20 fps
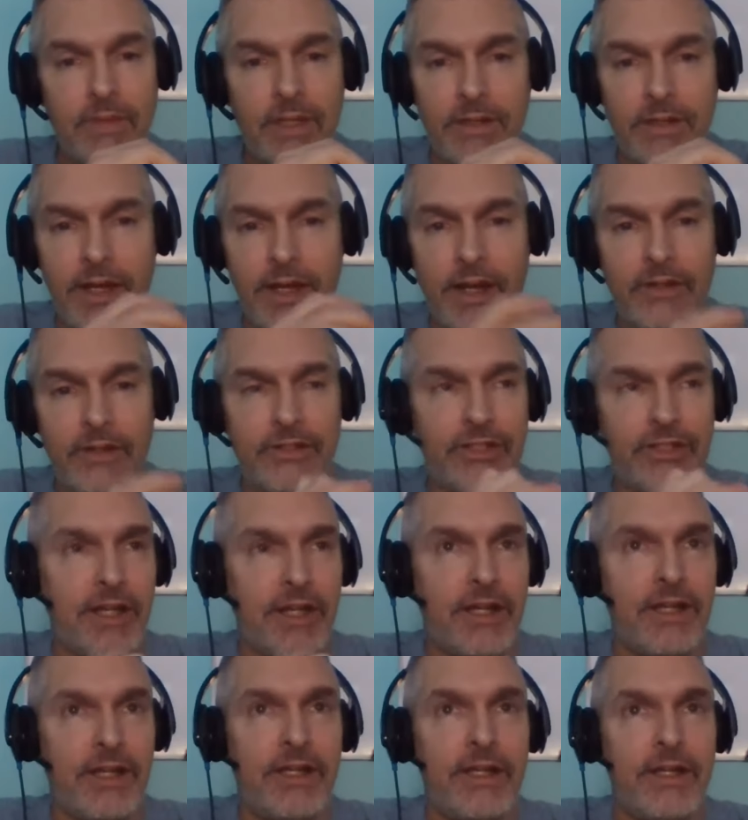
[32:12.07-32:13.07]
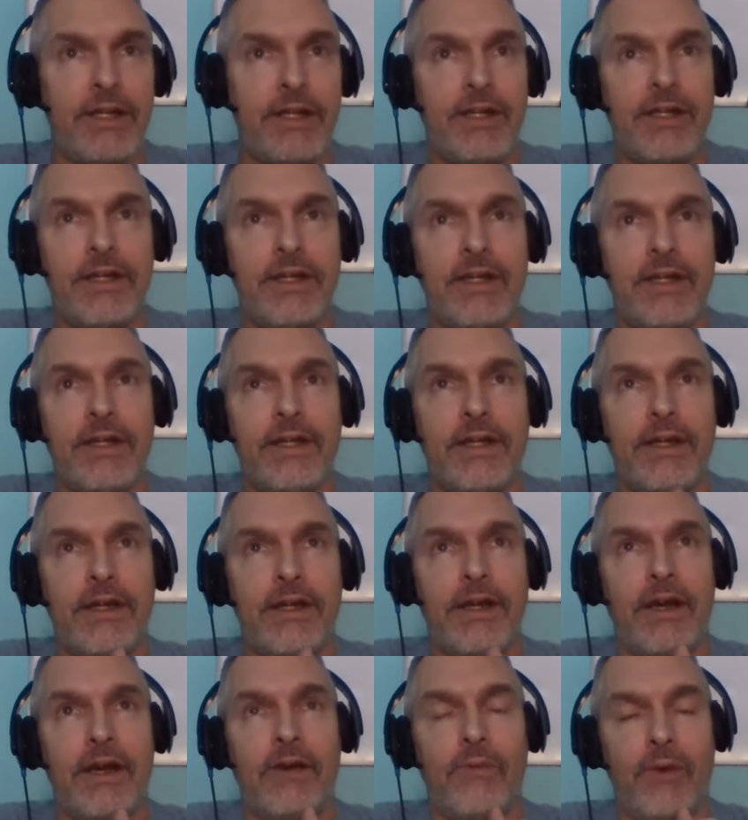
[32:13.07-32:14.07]
that I'll share.
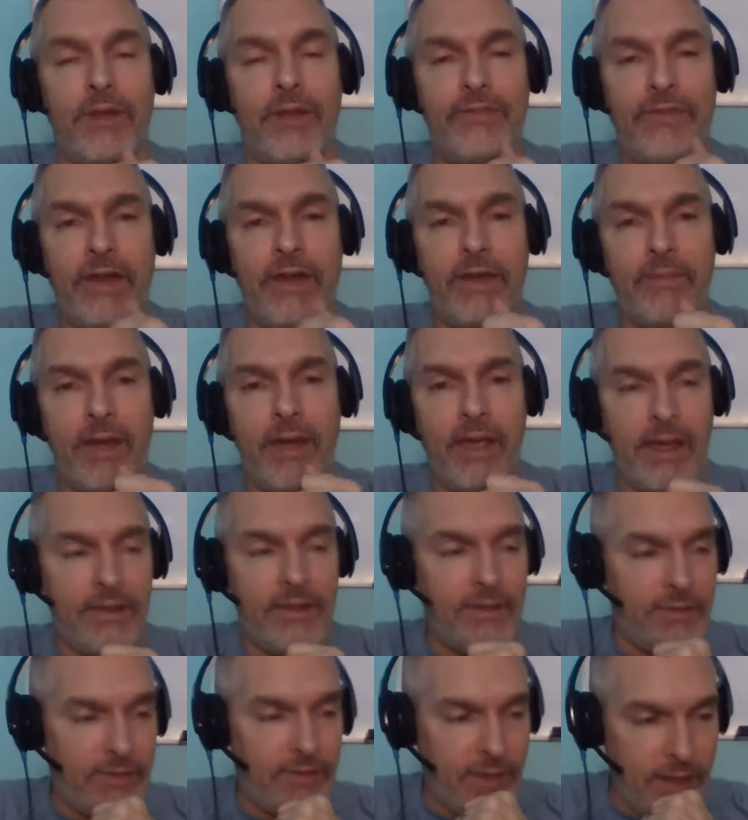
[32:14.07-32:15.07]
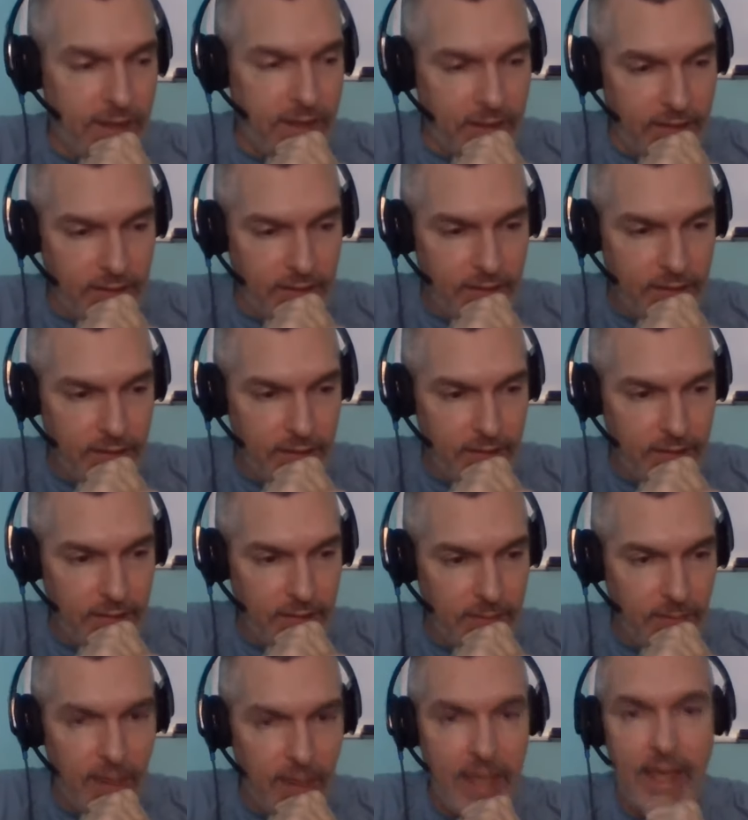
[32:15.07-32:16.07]
Uh, one time I had to take
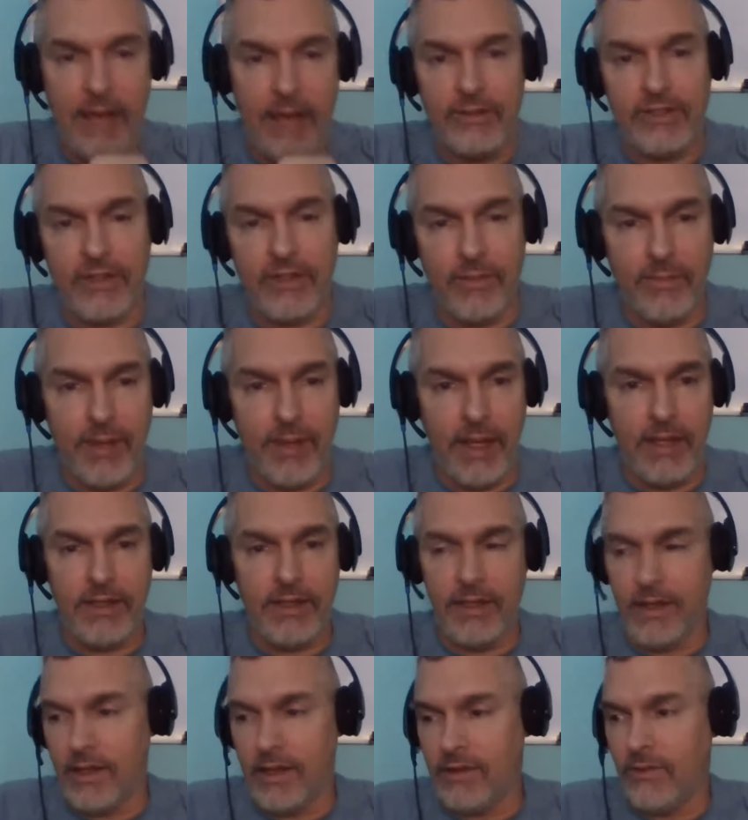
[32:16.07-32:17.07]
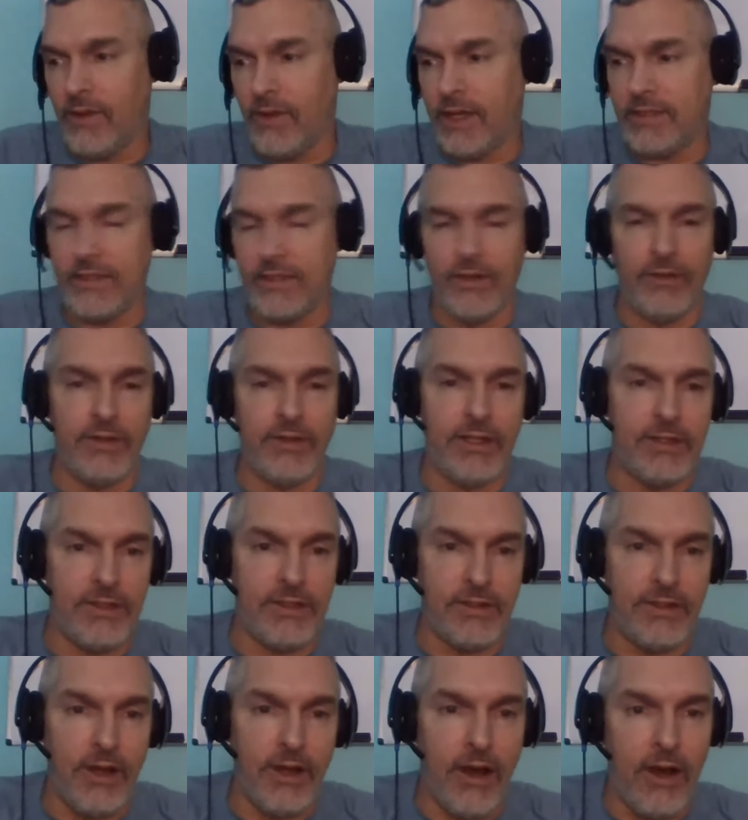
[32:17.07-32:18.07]
my house companion, otherwise known as
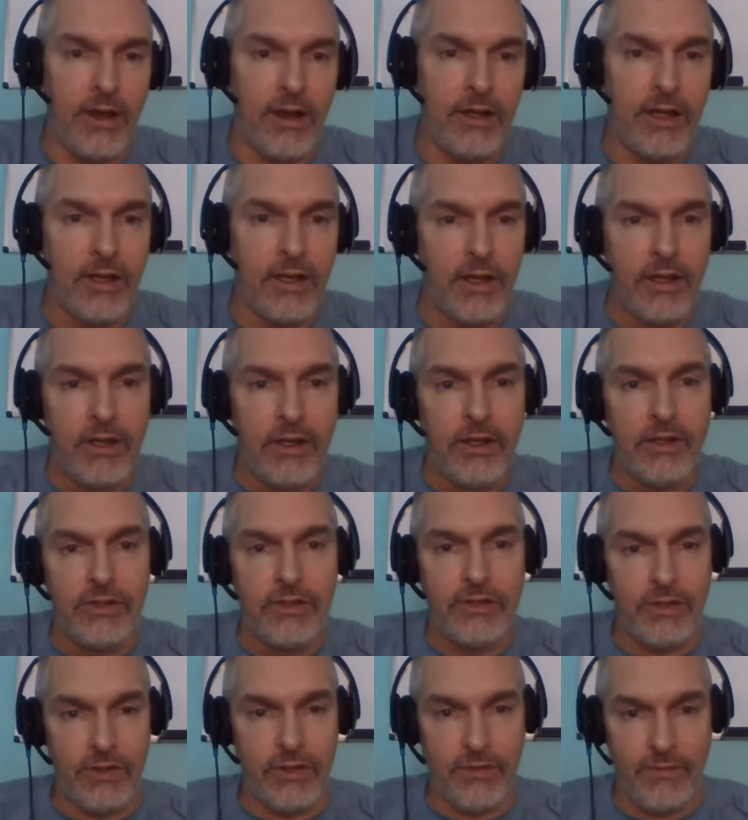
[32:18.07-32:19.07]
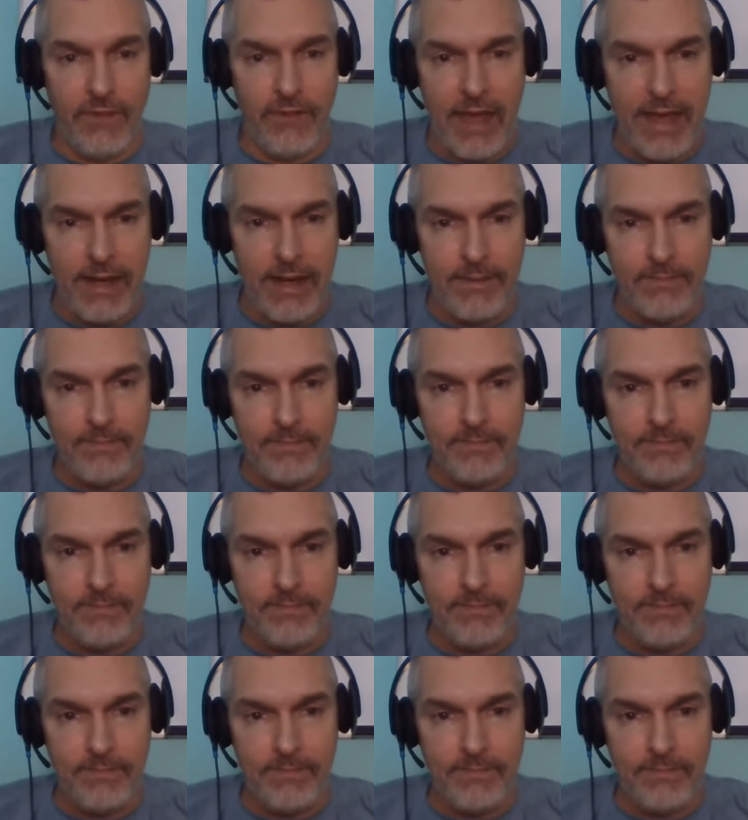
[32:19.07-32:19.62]
a dog, to the vet.